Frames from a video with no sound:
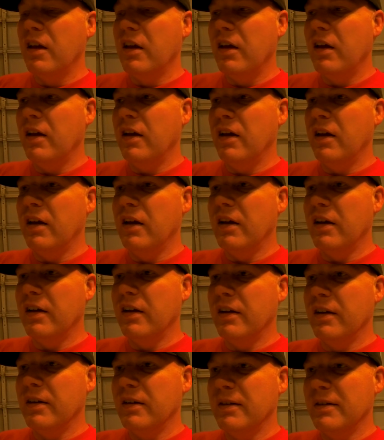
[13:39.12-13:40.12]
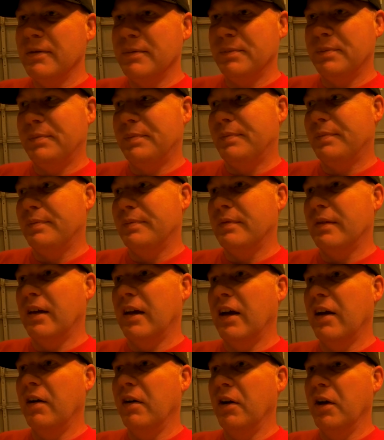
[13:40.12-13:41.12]
And
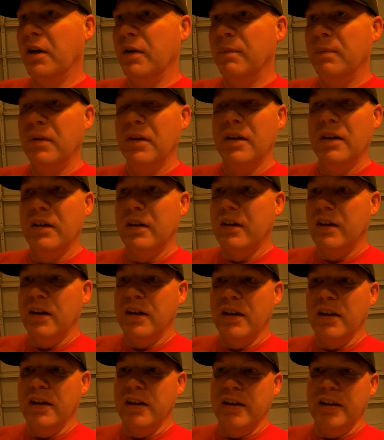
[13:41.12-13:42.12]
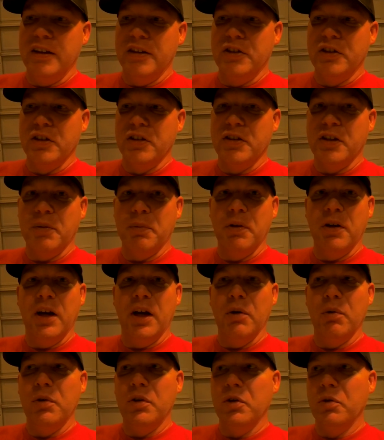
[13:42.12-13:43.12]
I don't know, it's just something I
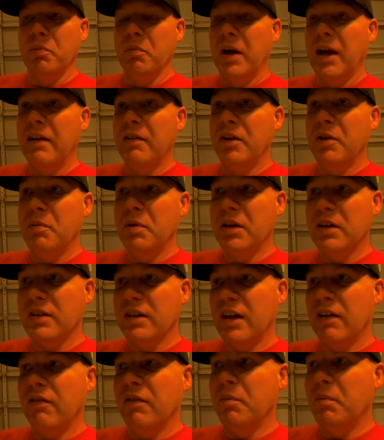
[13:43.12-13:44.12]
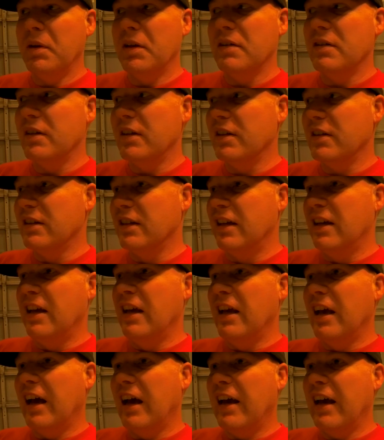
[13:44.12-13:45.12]
would do mainly because I have a business.
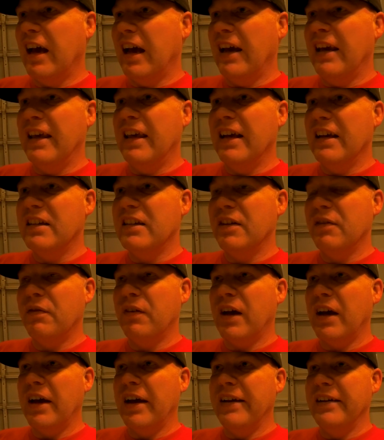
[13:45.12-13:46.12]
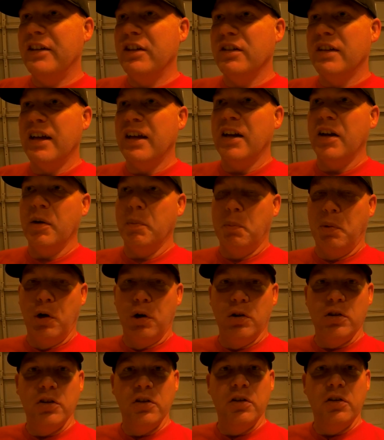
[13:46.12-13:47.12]
I guess if I just had a
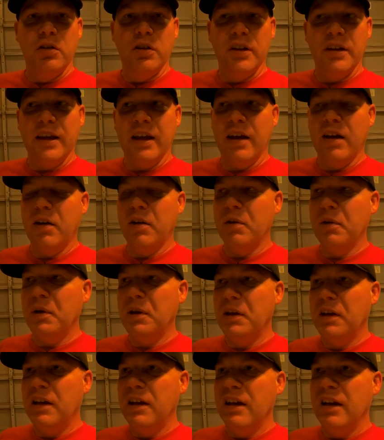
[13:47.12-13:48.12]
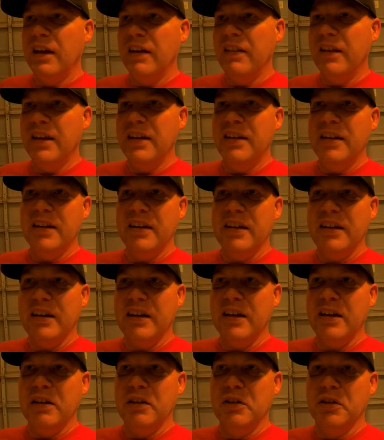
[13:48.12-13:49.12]
personal account and they did it,
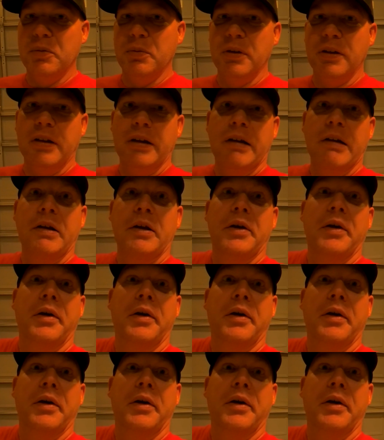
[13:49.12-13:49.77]
I'd just be like,